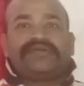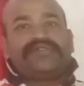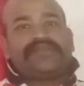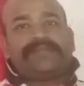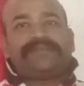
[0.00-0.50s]

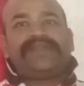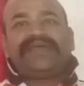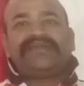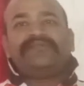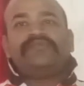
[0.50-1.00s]
The
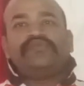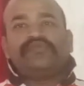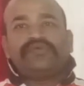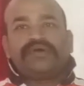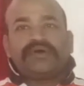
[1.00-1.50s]
player
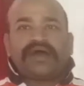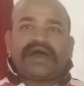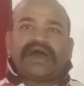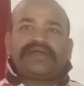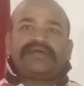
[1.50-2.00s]
move
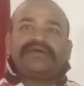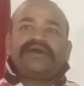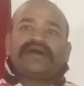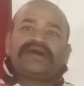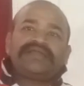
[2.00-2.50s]
are
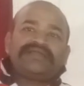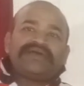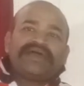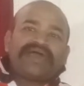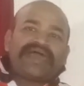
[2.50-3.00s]

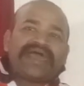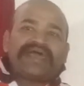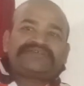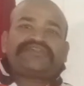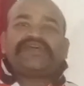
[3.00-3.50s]
unaided
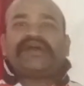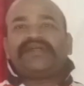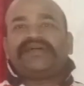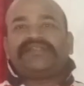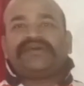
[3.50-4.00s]

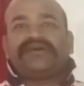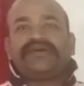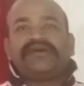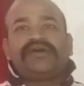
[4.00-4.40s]
under the